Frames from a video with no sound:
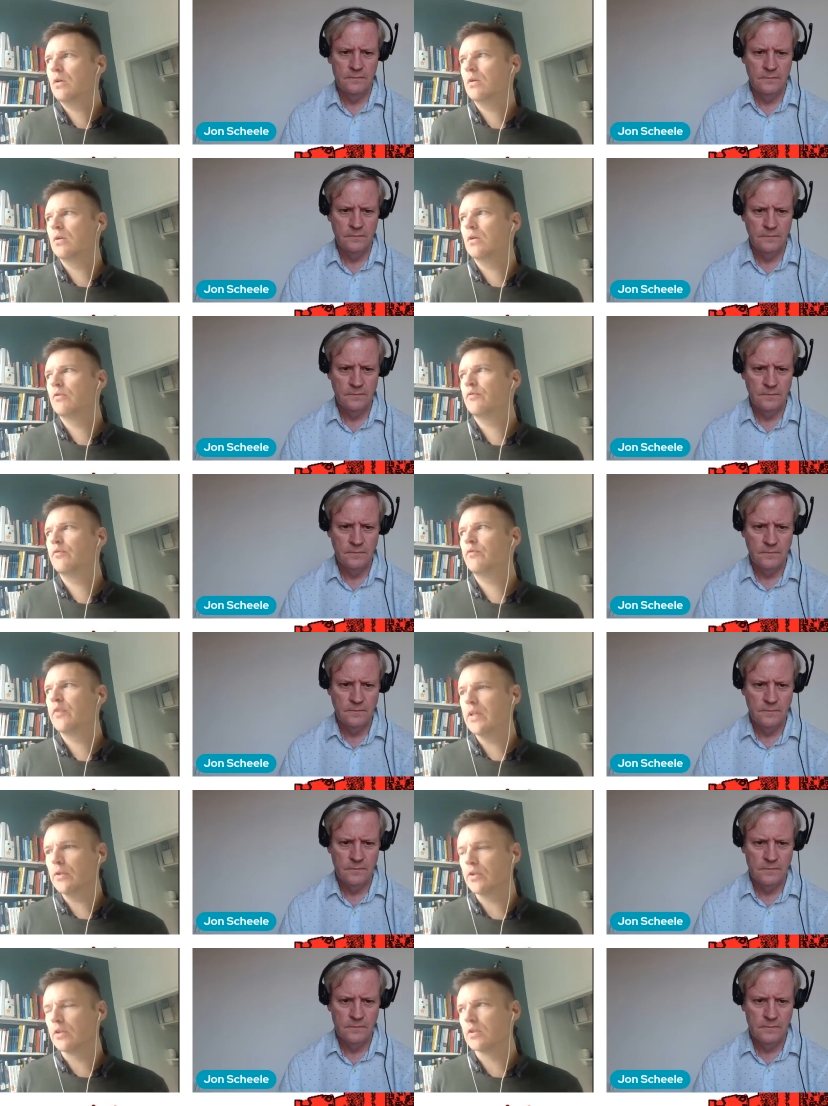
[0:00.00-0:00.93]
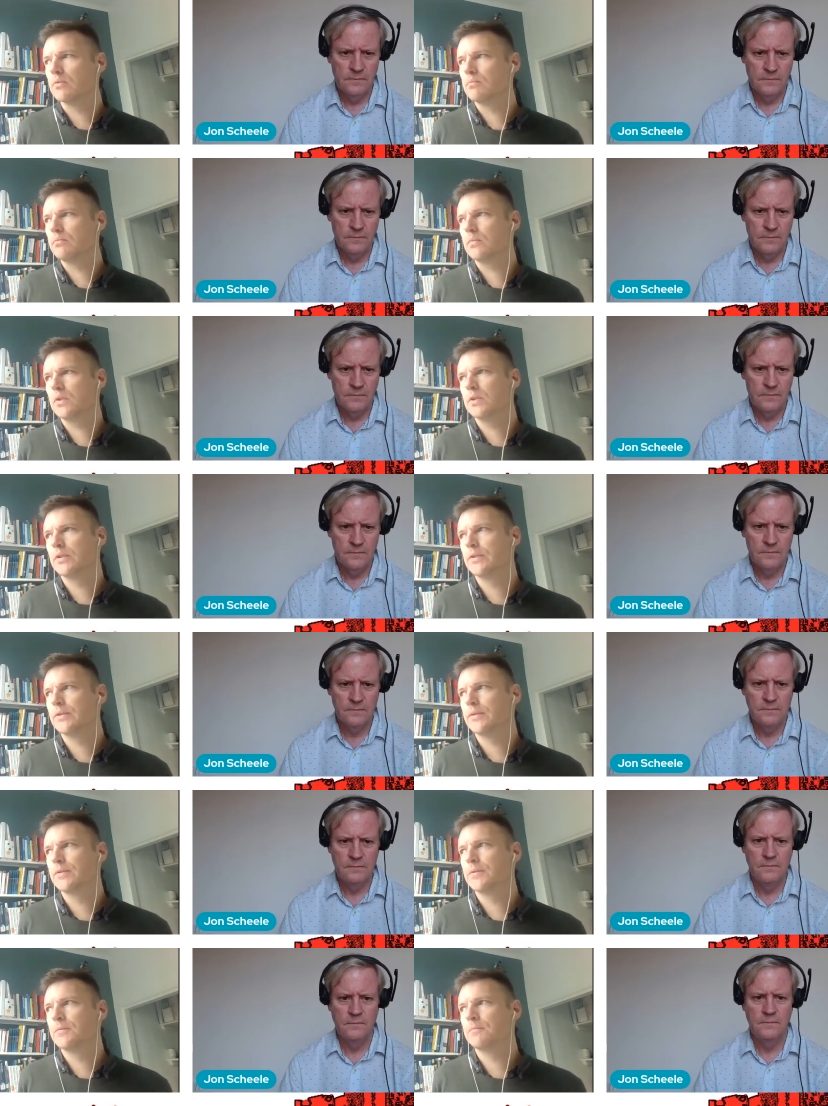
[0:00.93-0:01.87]
Speaker 1: uh, failure
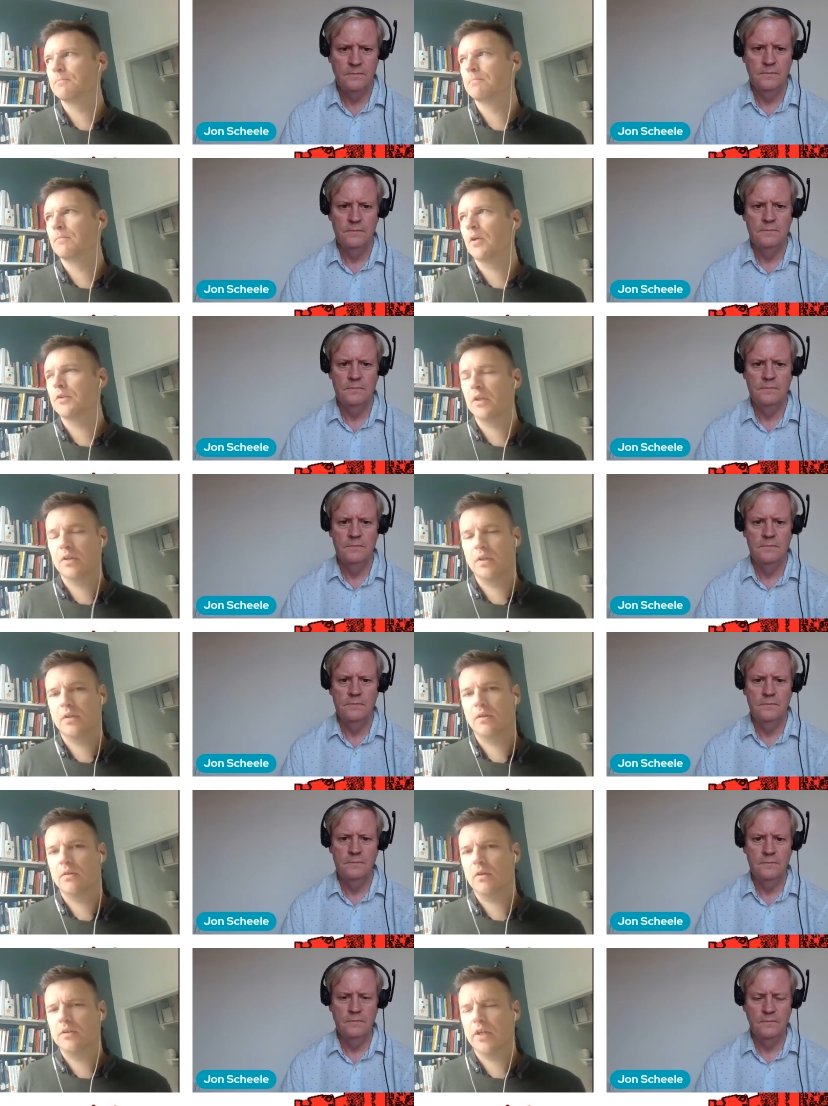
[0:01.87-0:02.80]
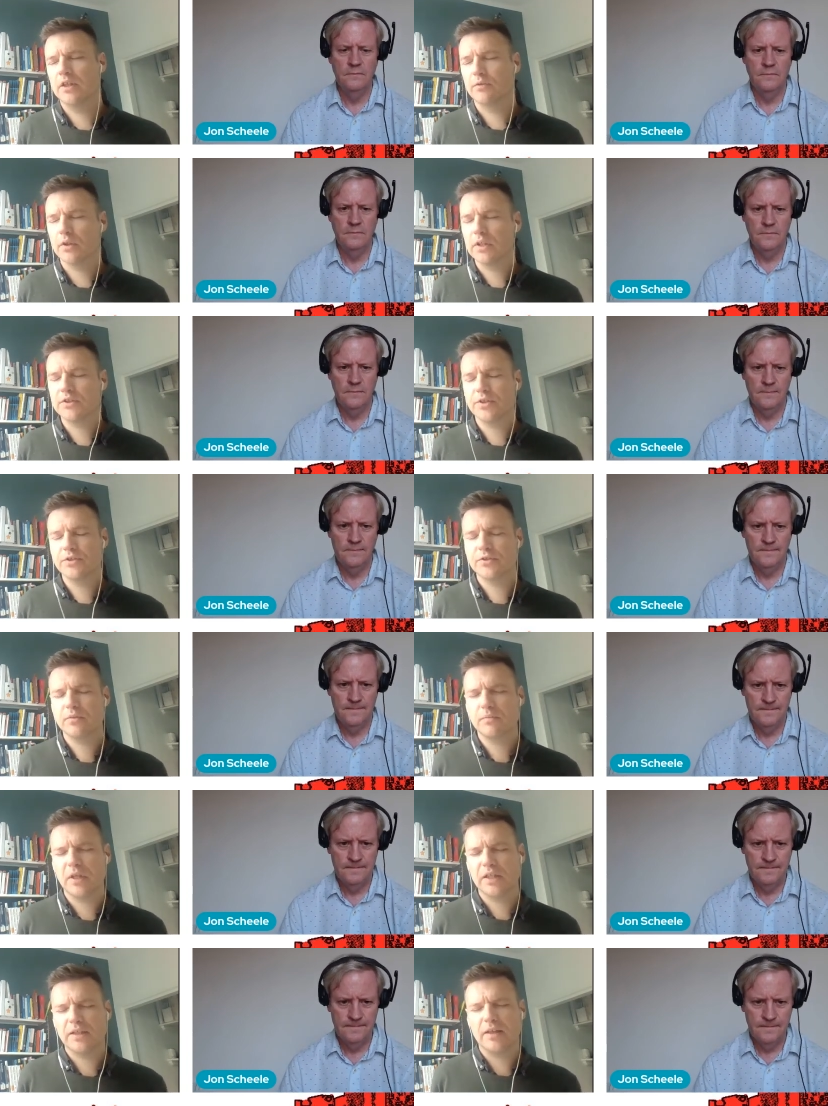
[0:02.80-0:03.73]
um, on a on a hydraulic
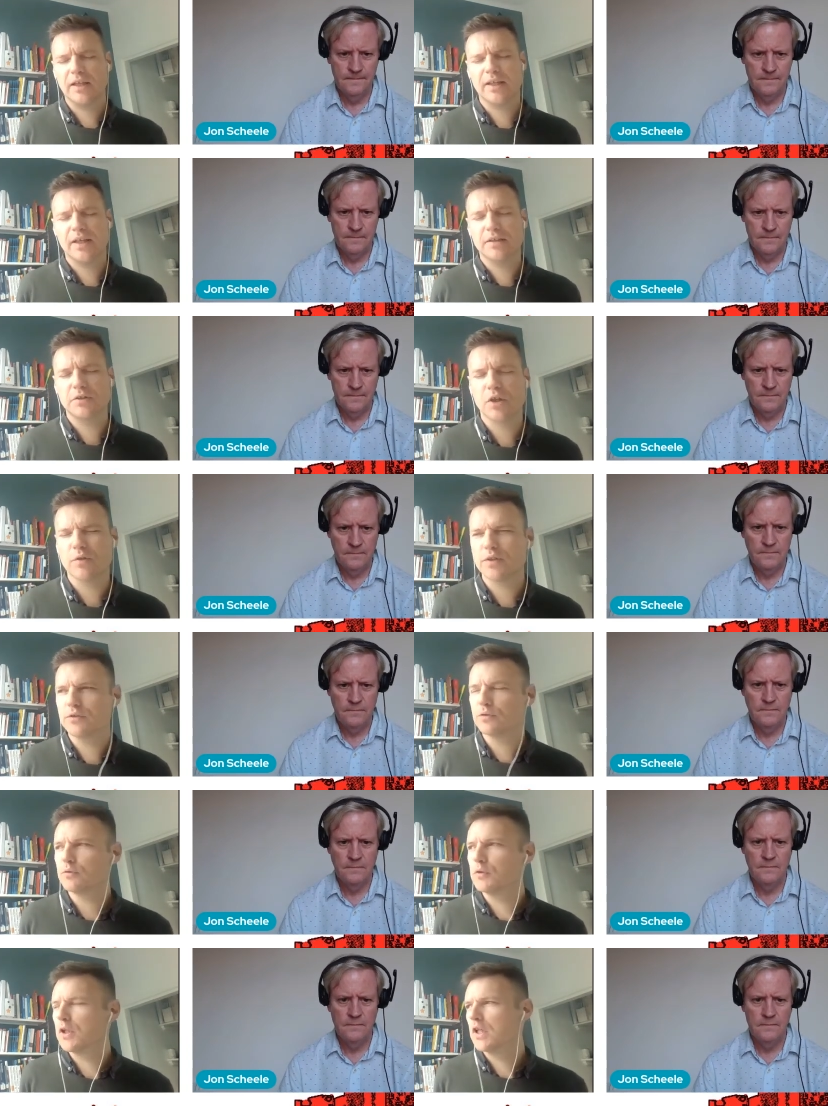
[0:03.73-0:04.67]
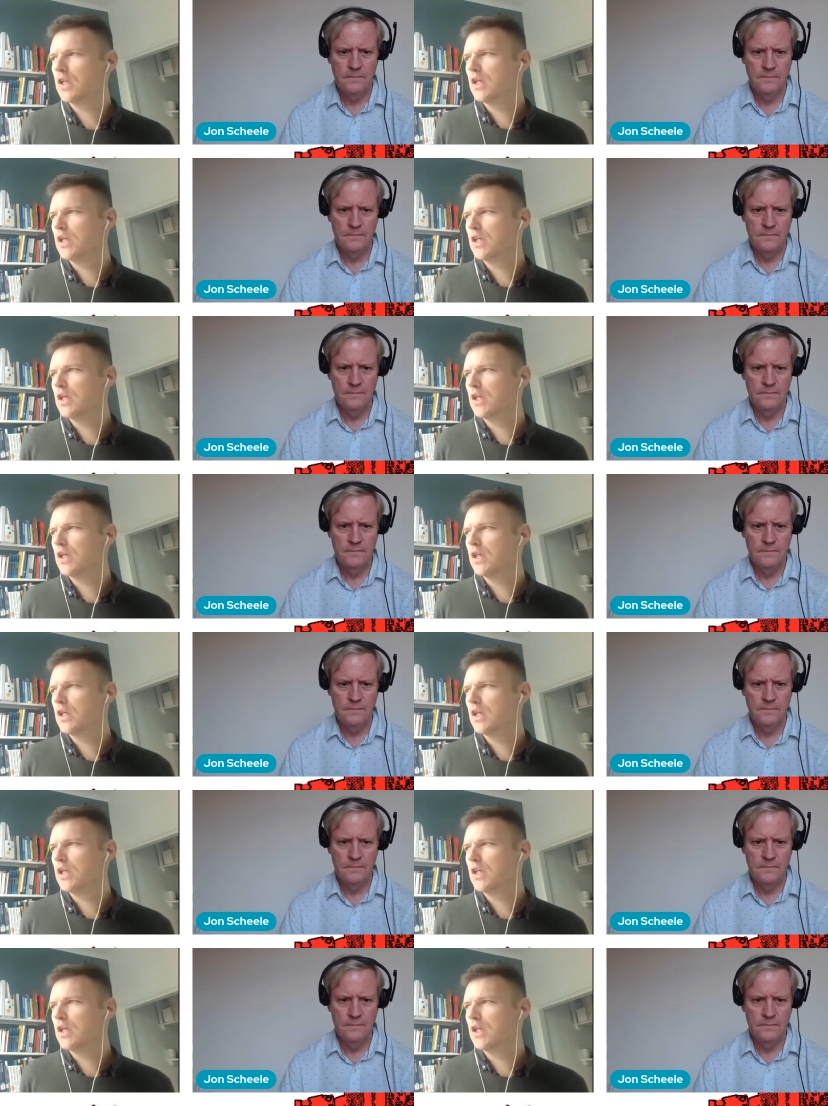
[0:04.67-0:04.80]
system. I, I can't go into